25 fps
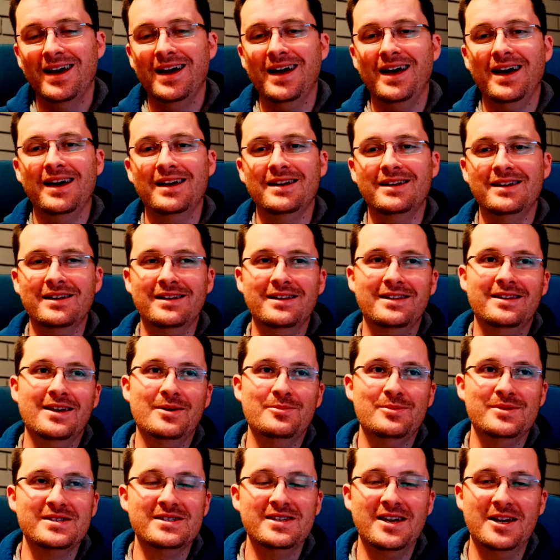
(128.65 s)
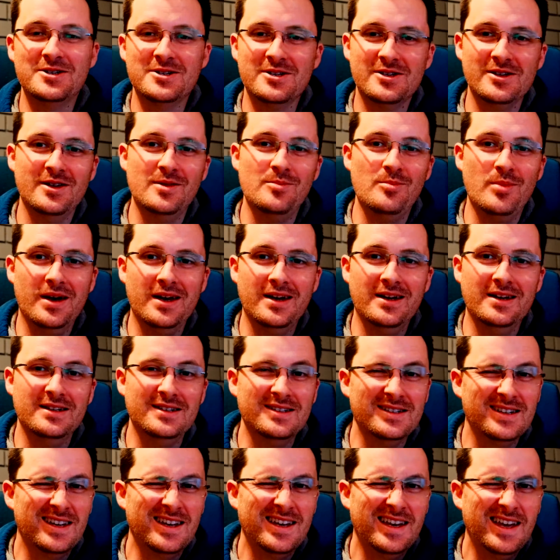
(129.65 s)
and them essentially
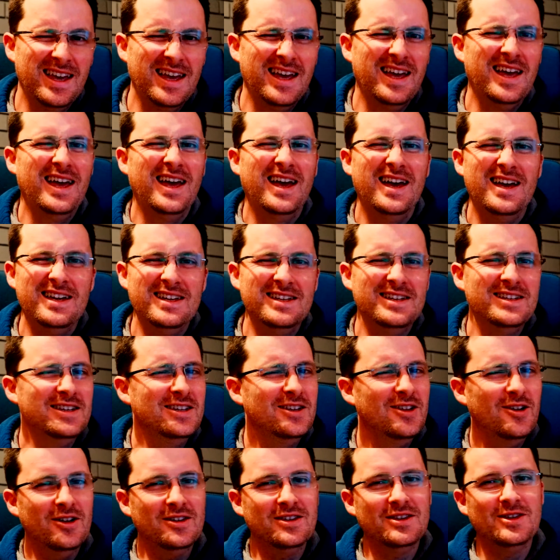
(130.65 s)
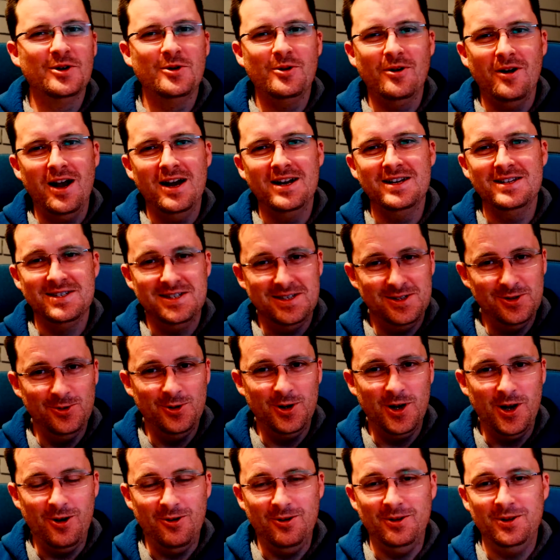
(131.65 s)
being not the greatest
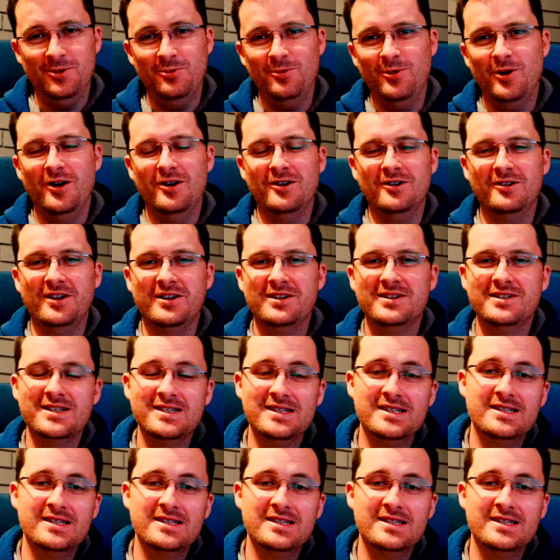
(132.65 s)
audio in the world.